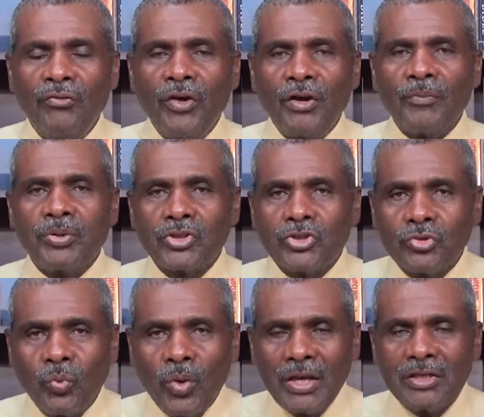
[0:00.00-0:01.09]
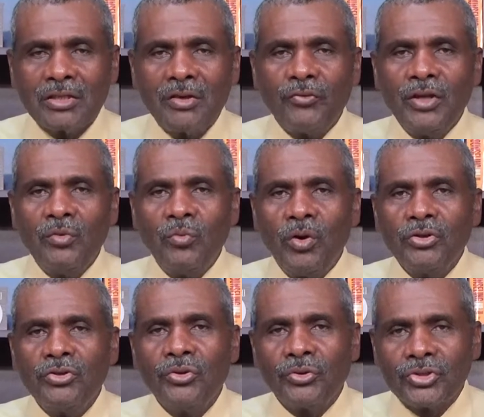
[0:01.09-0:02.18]
very persuasive in what
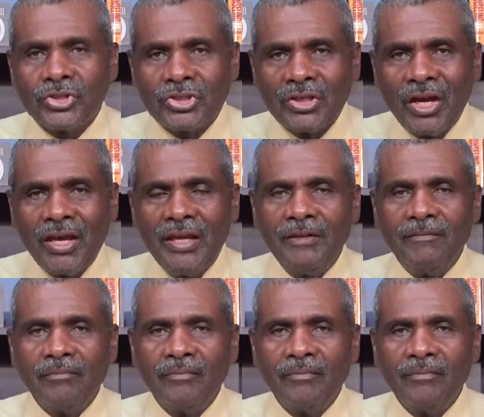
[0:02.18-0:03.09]
you're saying,